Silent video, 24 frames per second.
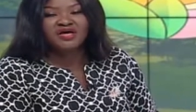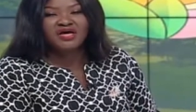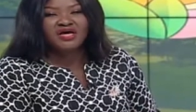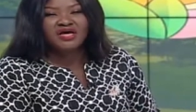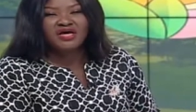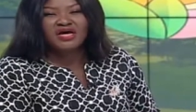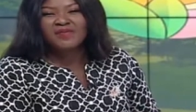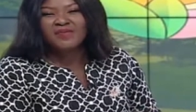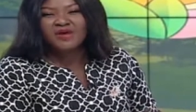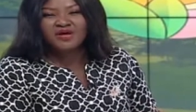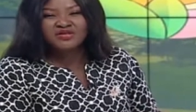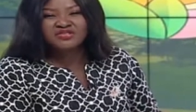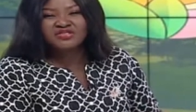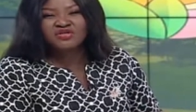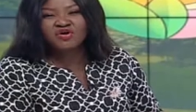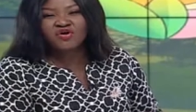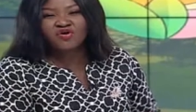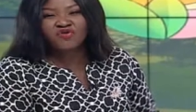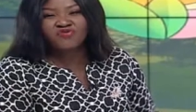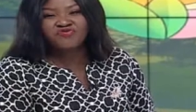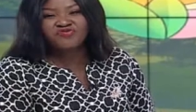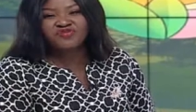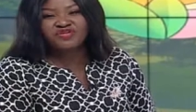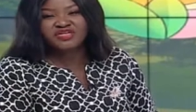come out in
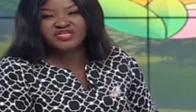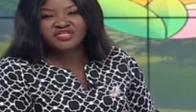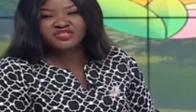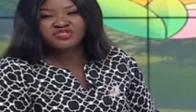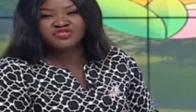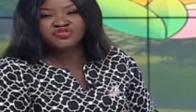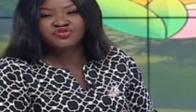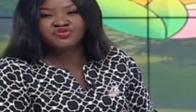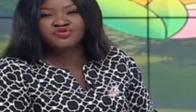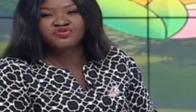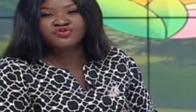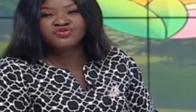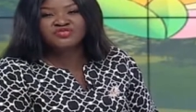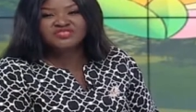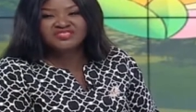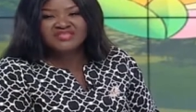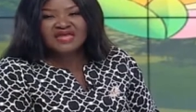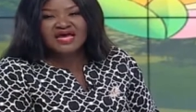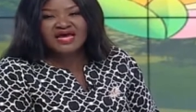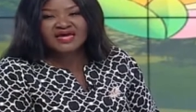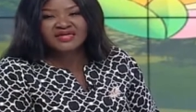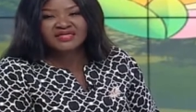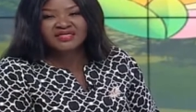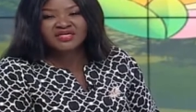confidence to
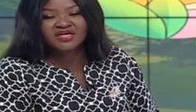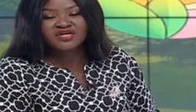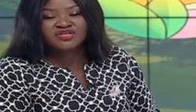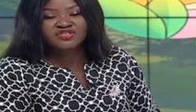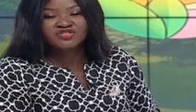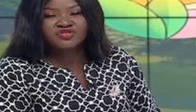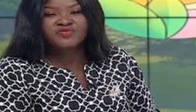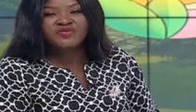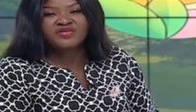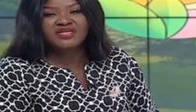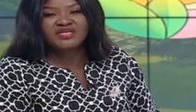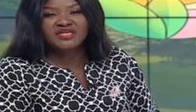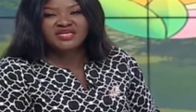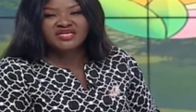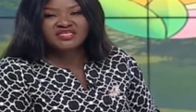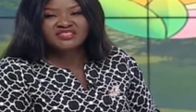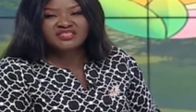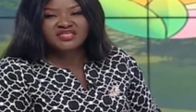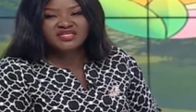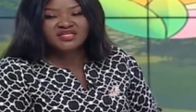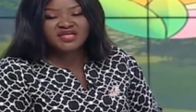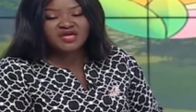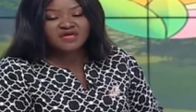stand to be elected.